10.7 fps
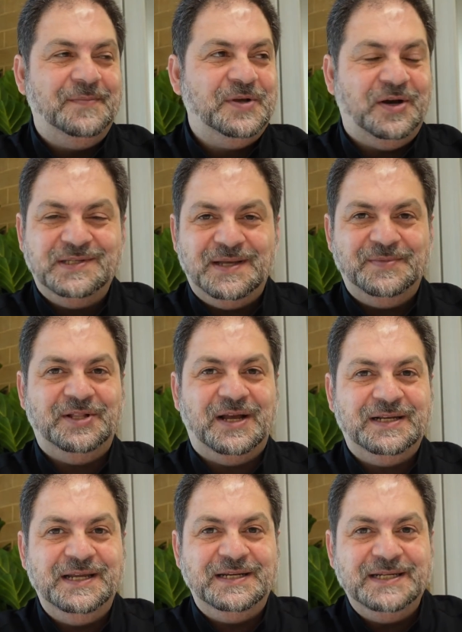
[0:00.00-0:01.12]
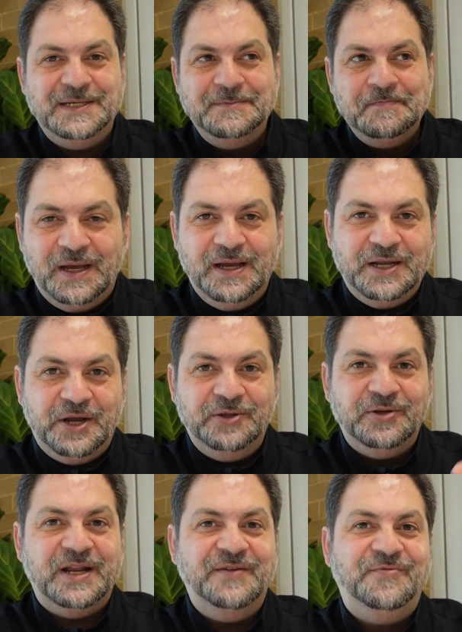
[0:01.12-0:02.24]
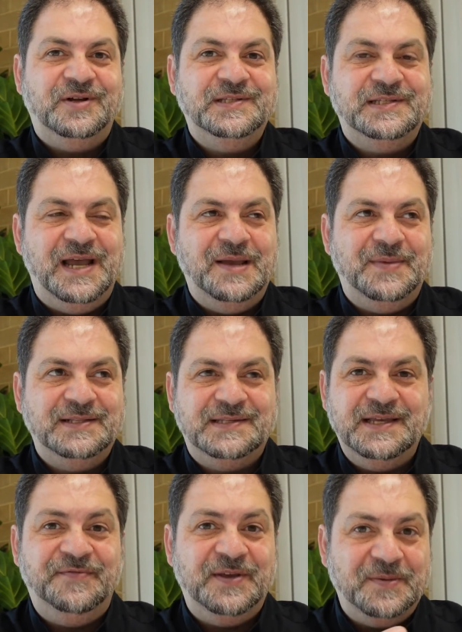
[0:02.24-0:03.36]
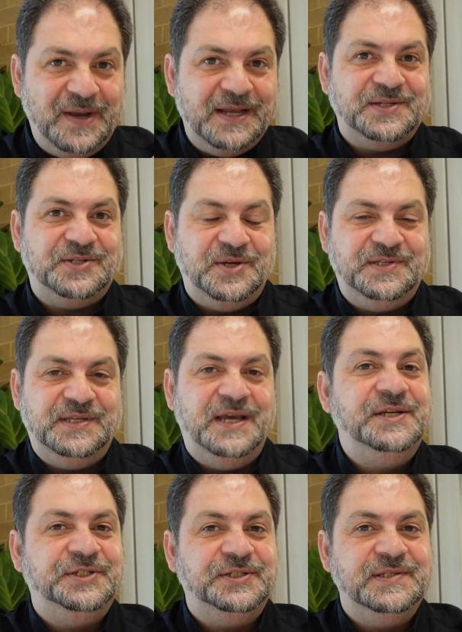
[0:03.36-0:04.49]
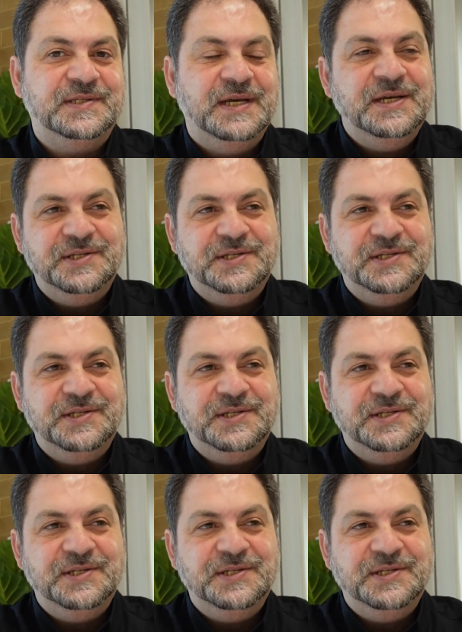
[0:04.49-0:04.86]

Go on something like LinkedIn and go look at everyone's name and see if you can make associations.